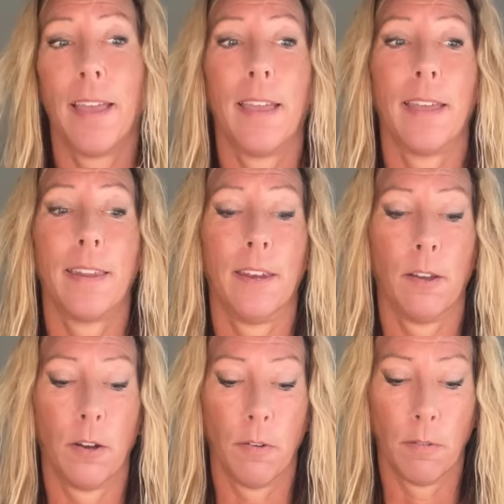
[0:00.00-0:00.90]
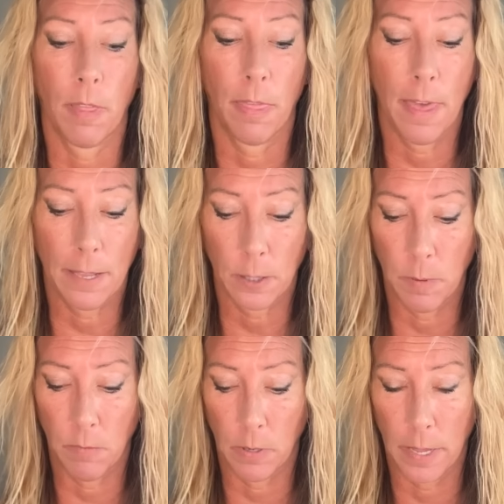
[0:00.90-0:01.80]
And I know that's
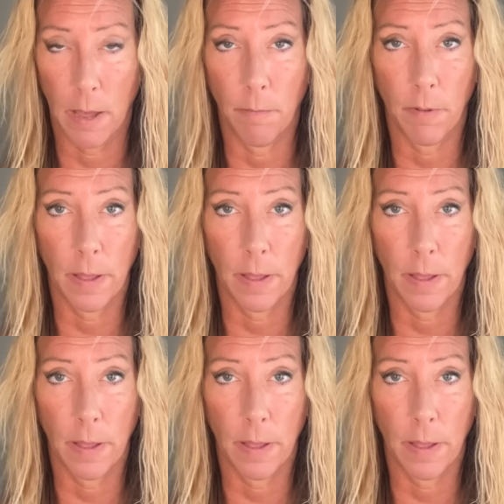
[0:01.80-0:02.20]
been really helpful.